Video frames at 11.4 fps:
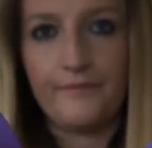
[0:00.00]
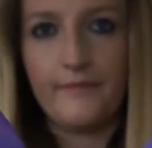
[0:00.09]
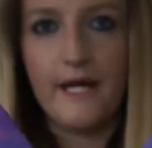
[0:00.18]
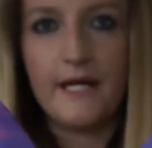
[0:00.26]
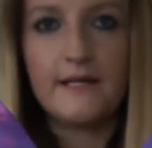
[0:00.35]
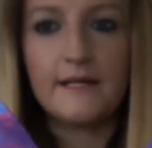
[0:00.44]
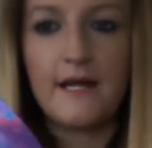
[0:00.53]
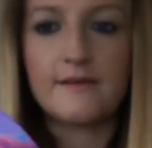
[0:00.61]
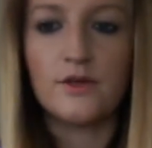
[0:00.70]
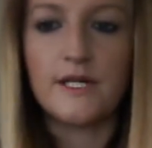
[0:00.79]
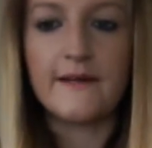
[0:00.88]
And I think
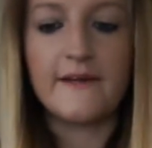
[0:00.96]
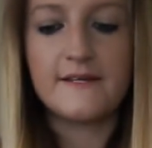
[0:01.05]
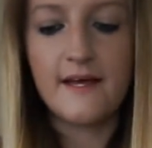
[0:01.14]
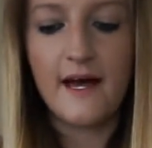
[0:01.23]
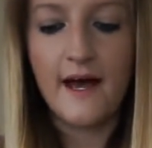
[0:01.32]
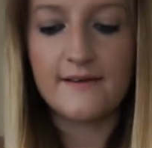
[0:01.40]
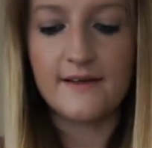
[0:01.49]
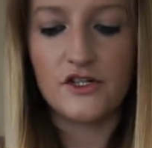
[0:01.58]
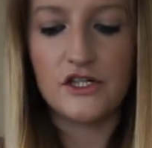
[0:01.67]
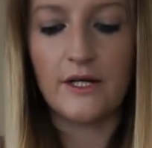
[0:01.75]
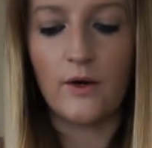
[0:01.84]
that's good. And this has
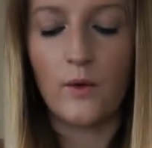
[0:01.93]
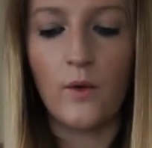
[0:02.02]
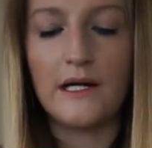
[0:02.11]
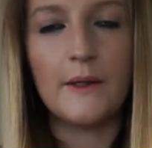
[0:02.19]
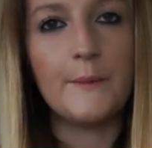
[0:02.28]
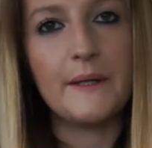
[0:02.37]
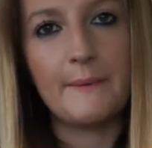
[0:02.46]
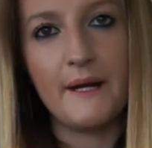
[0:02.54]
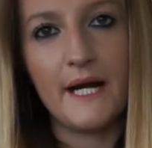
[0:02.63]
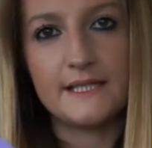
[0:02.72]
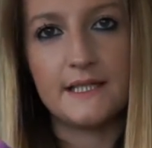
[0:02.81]
actually got quite a little bit of
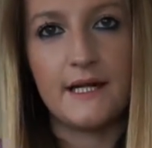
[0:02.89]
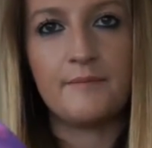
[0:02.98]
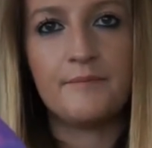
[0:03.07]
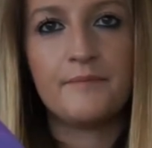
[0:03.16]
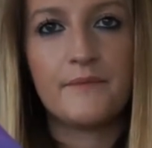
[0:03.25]
padding in,